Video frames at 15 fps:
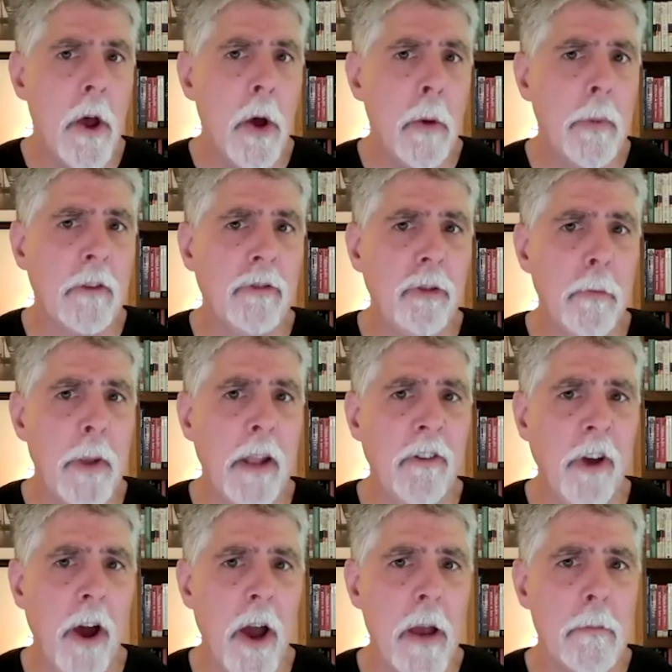because too many
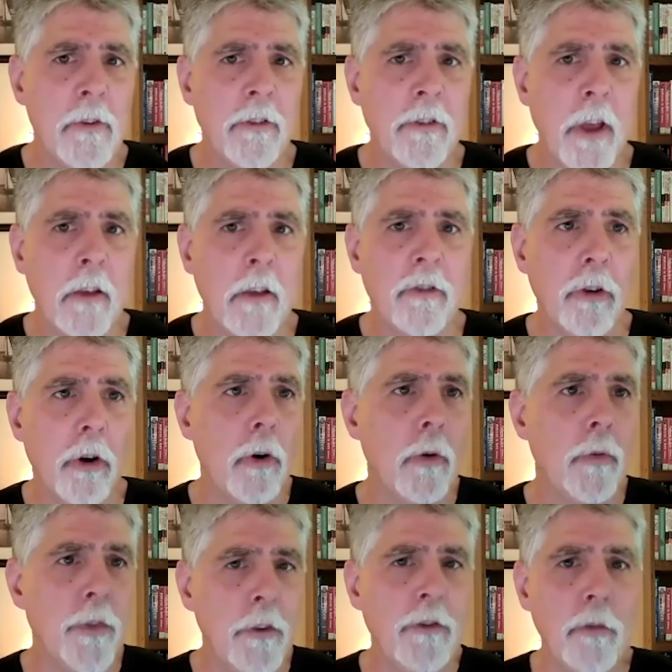times it's like,
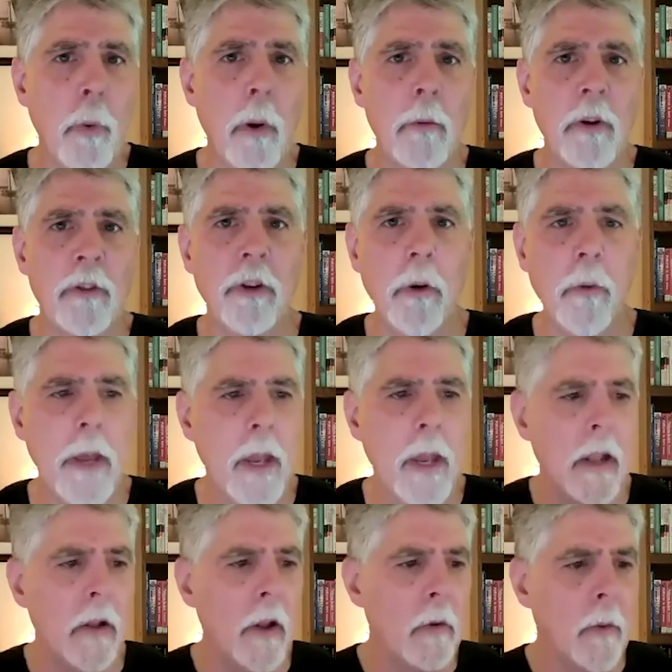so this is what we're doing,
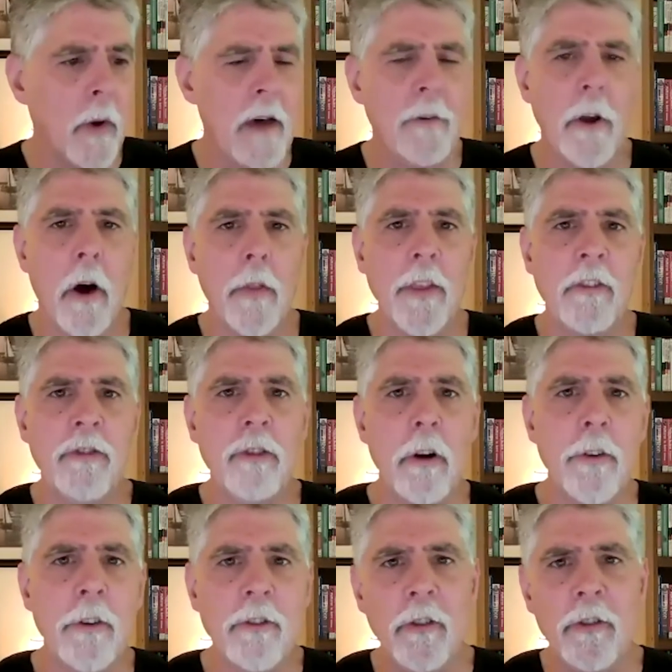and look, we're having all these
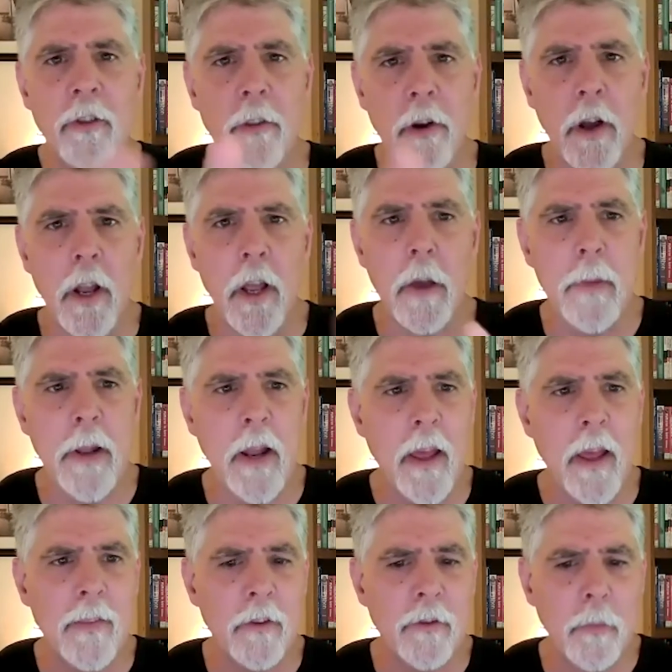services and they're going to
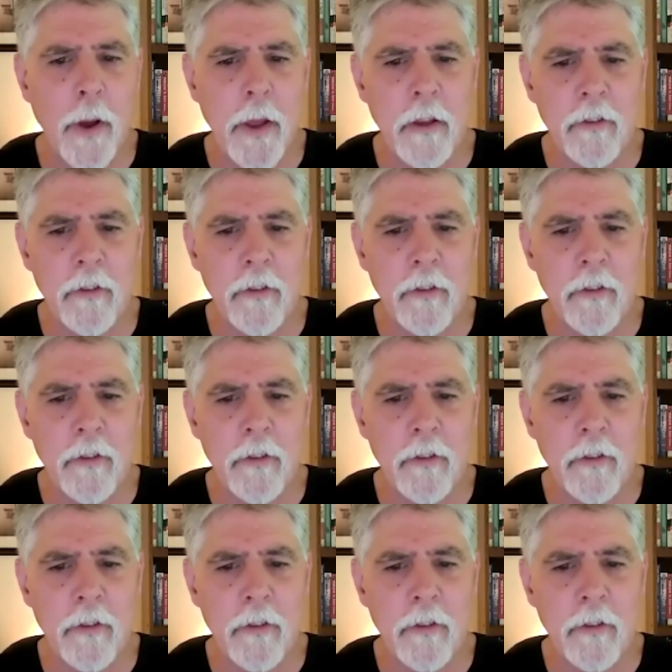communicate this way.